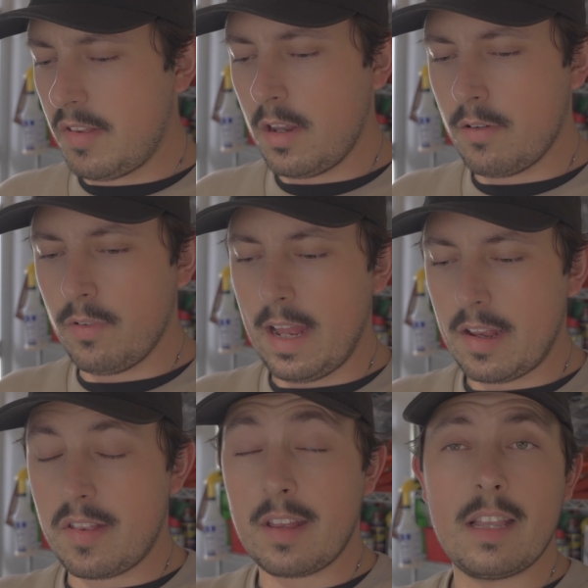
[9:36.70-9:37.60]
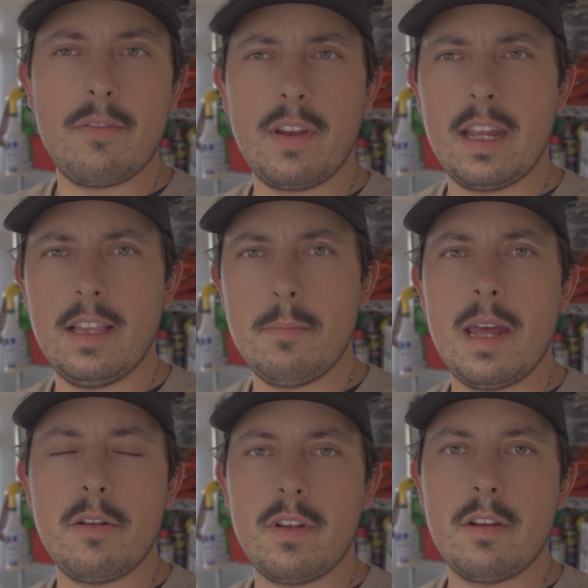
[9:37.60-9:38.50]
could have like significantly
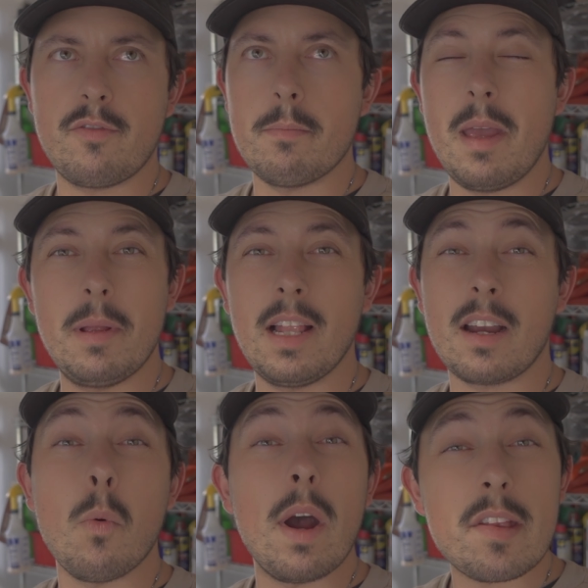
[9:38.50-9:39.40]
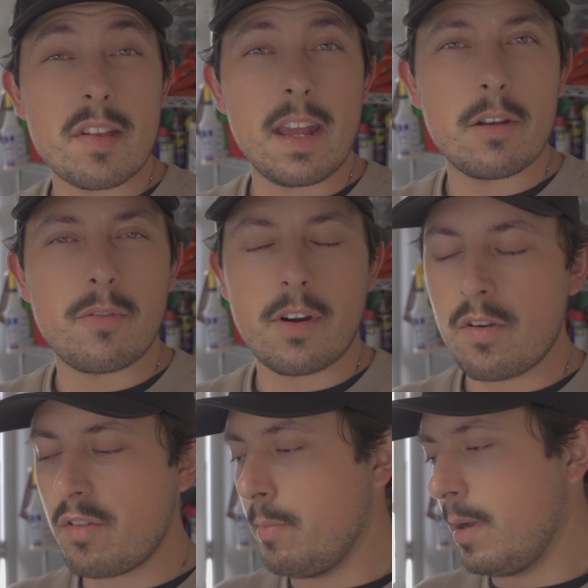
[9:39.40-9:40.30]
benefited from maybe like a wet sand
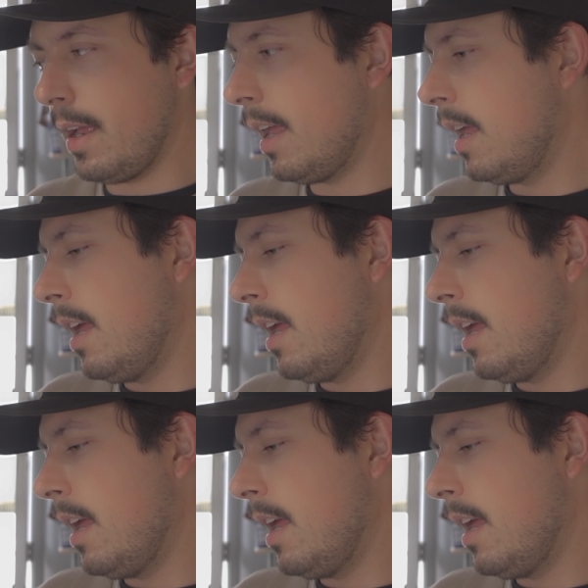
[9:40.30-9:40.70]
first, but